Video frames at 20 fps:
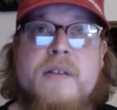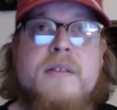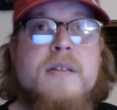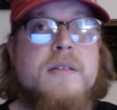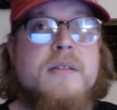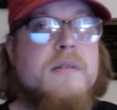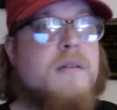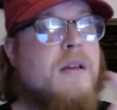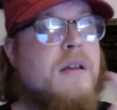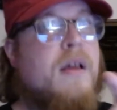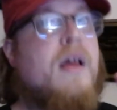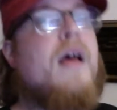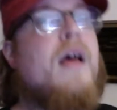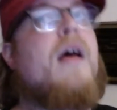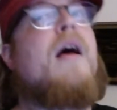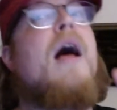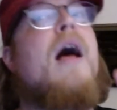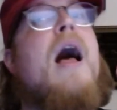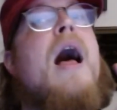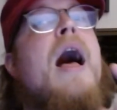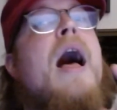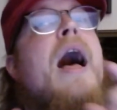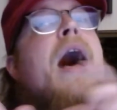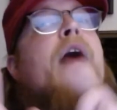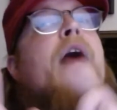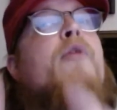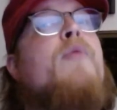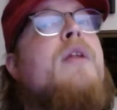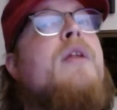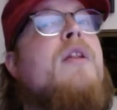is
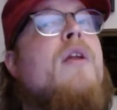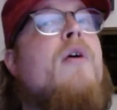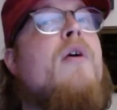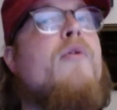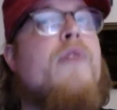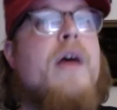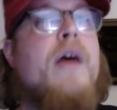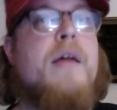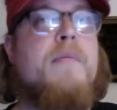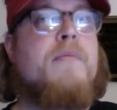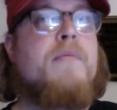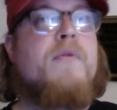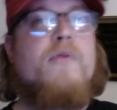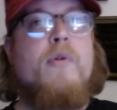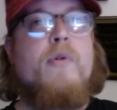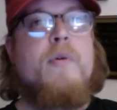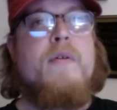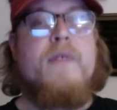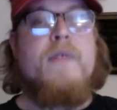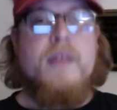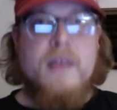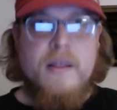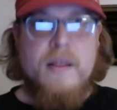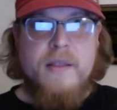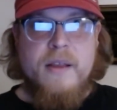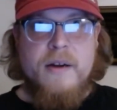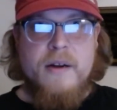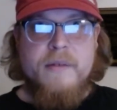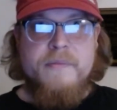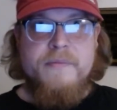how do we know that before we even get
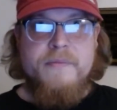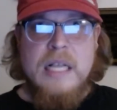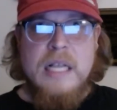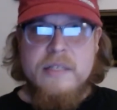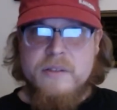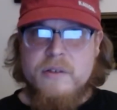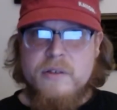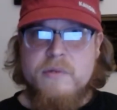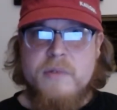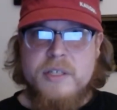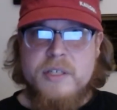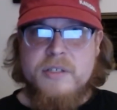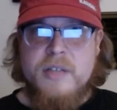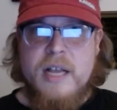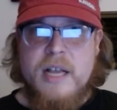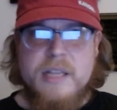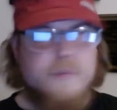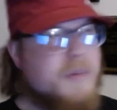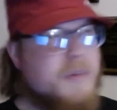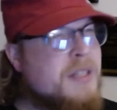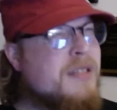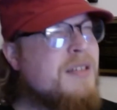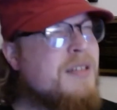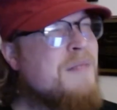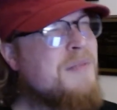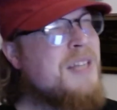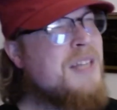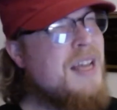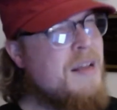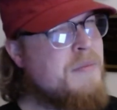there? That's a good question to ask, because
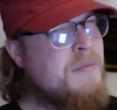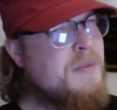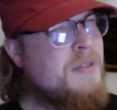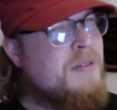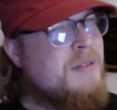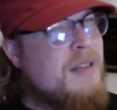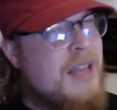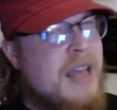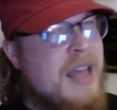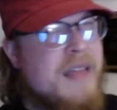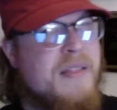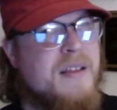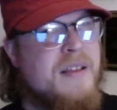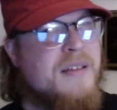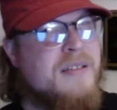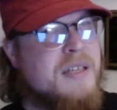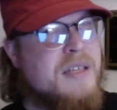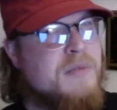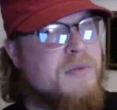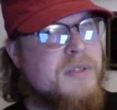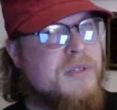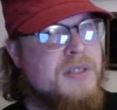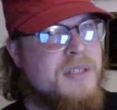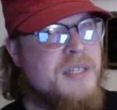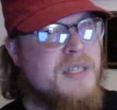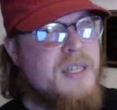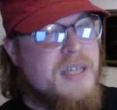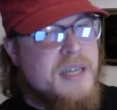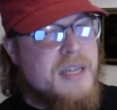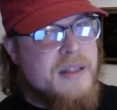sometimes ethics, as we'll
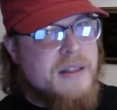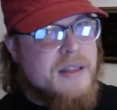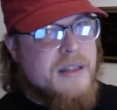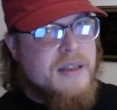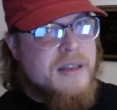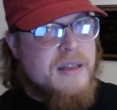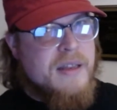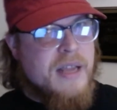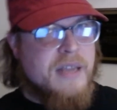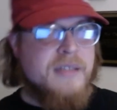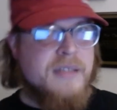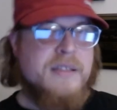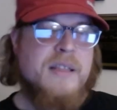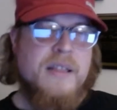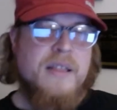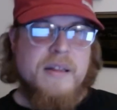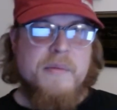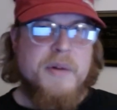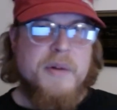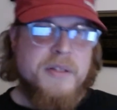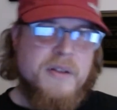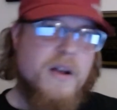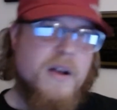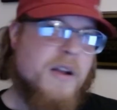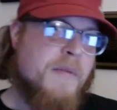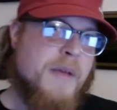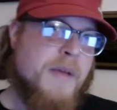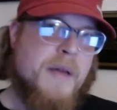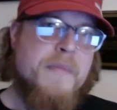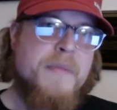see in the next thing that I'm going to
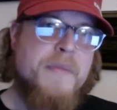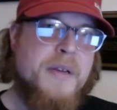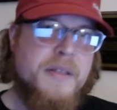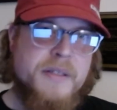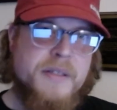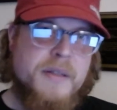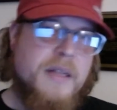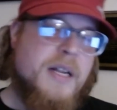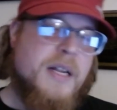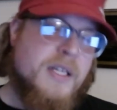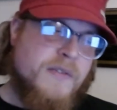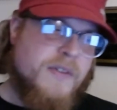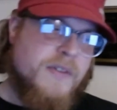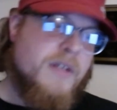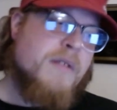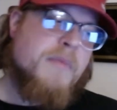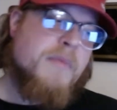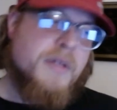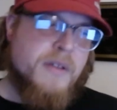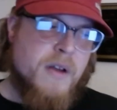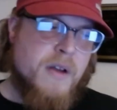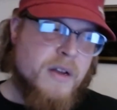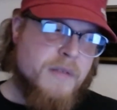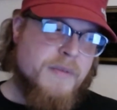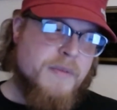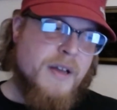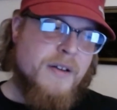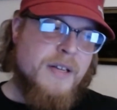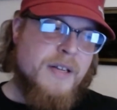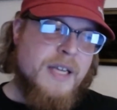talk about, because in the next video I'm going to talk
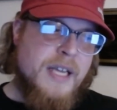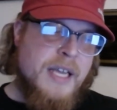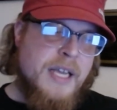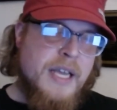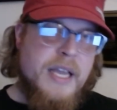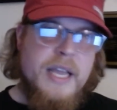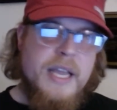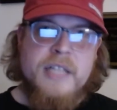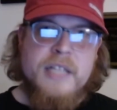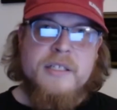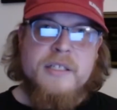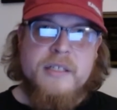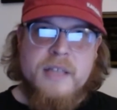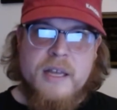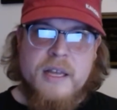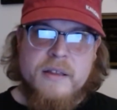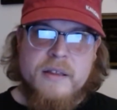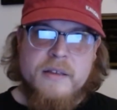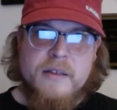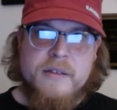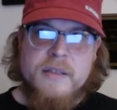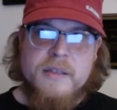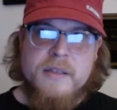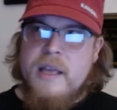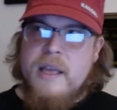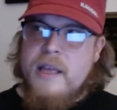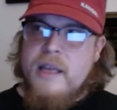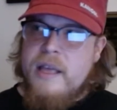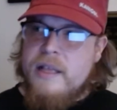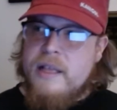about ancient ethics.
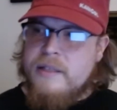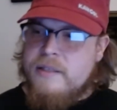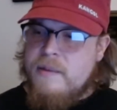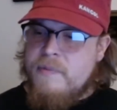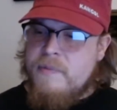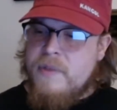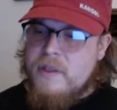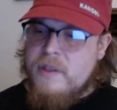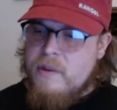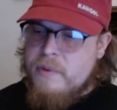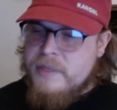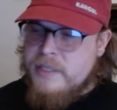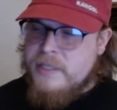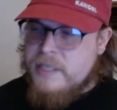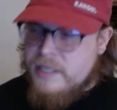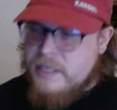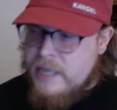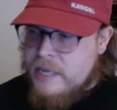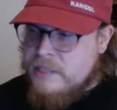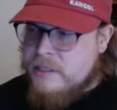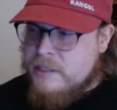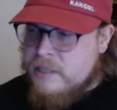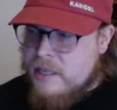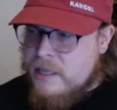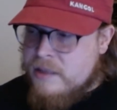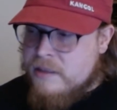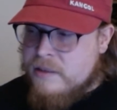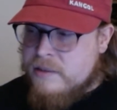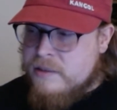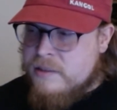And something that we see in ancient
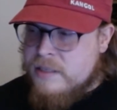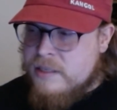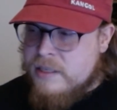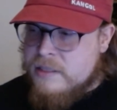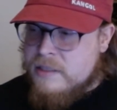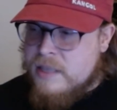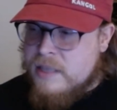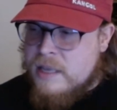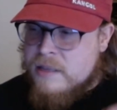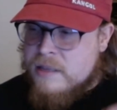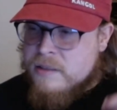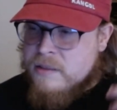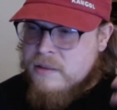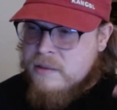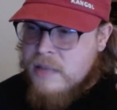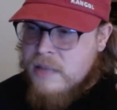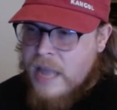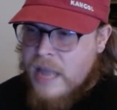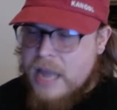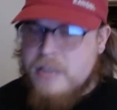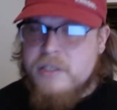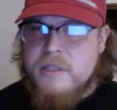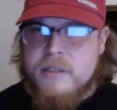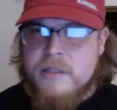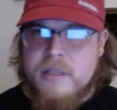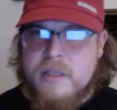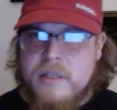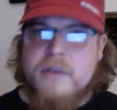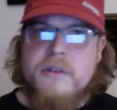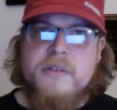ethics is that ancient
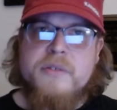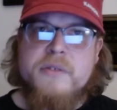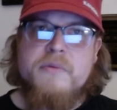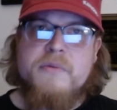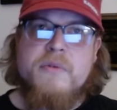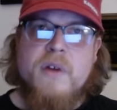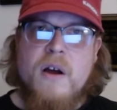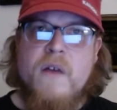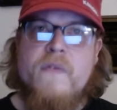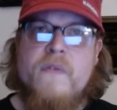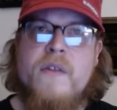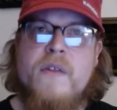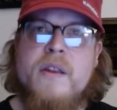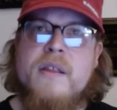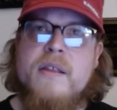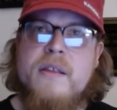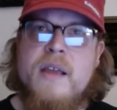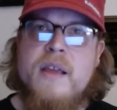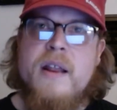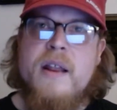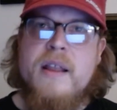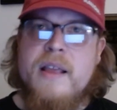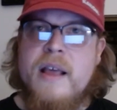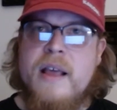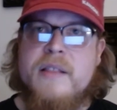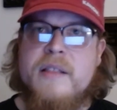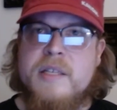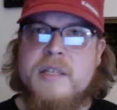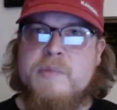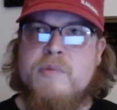thinkers were often getting
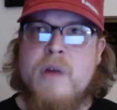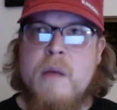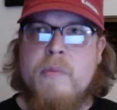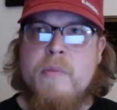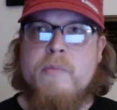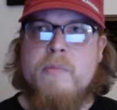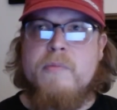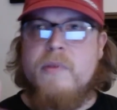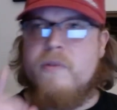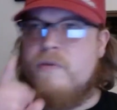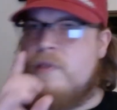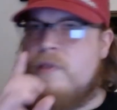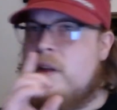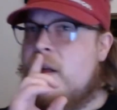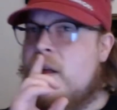at this problem of,